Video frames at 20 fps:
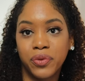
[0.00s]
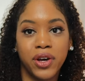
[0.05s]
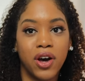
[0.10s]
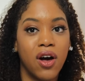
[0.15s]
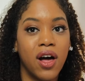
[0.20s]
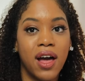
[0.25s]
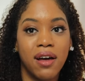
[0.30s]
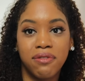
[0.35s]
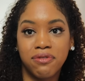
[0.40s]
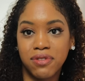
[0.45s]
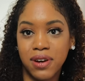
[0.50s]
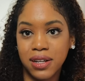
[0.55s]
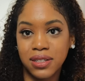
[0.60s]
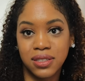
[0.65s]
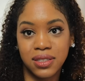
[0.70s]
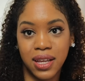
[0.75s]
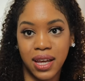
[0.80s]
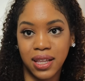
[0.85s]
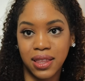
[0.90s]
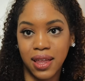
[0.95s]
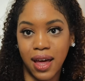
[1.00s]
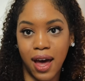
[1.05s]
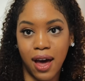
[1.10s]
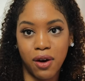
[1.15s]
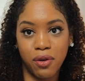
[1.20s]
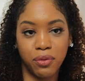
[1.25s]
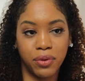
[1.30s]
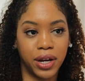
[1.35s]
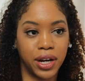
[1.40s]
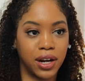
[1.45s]
We all have friends like
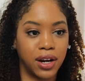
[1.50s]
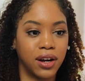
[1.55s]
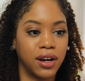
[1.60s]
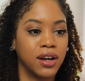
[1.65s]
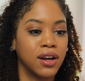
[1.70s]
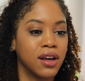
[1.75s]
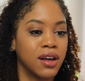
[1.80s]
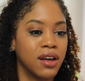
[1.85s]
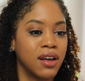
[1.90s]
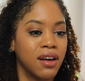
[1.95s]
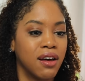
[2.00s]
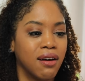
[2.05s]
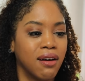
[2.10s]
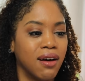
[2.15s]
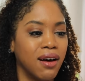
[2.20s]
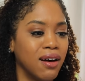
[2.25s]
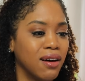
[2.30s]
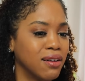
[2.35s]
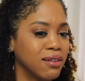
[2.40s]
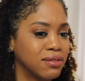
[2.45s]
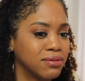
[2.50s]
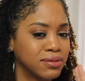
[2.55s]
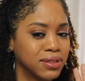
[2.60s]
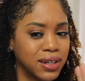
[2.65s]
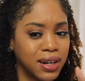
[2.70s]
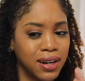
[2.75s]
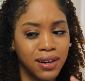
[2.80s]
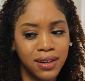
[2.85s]
that where oh,